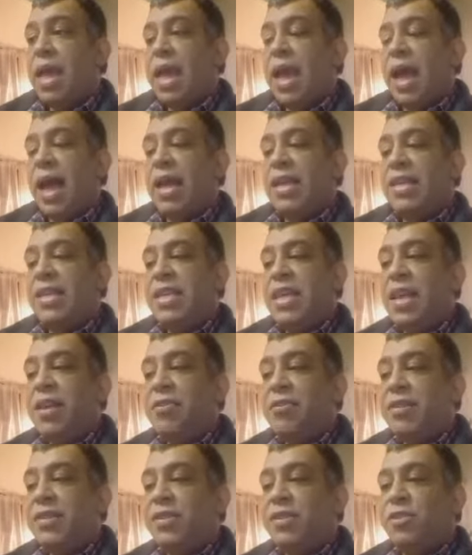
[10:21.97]
A year
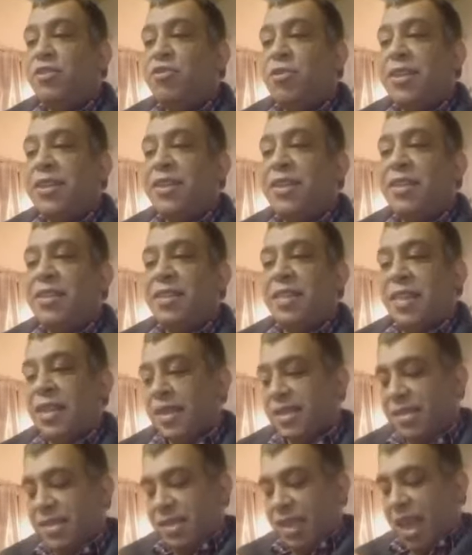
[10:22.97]
into drinking
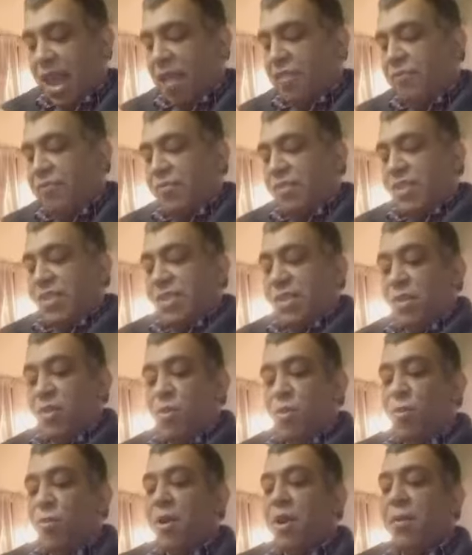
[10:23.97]
this, every
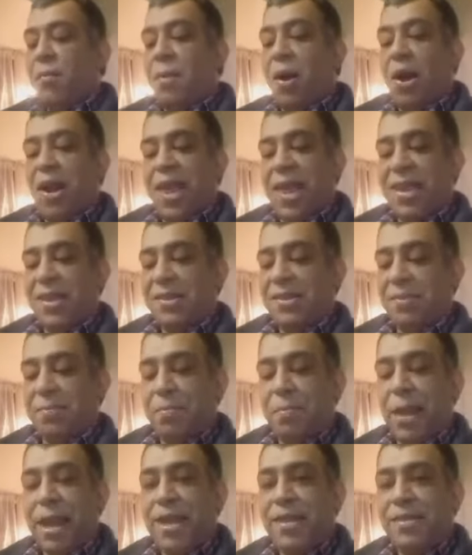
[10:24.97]
single one of my aches and
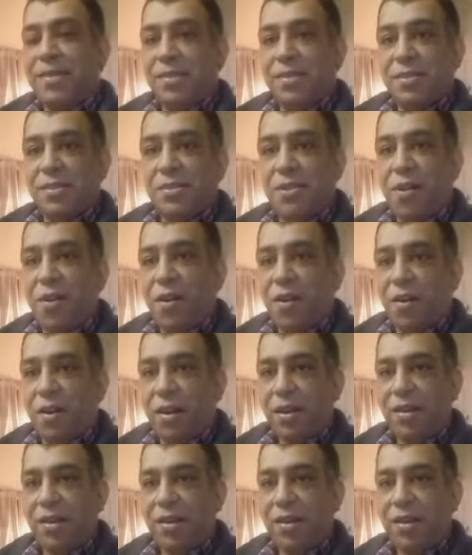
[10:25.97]
pains is gone.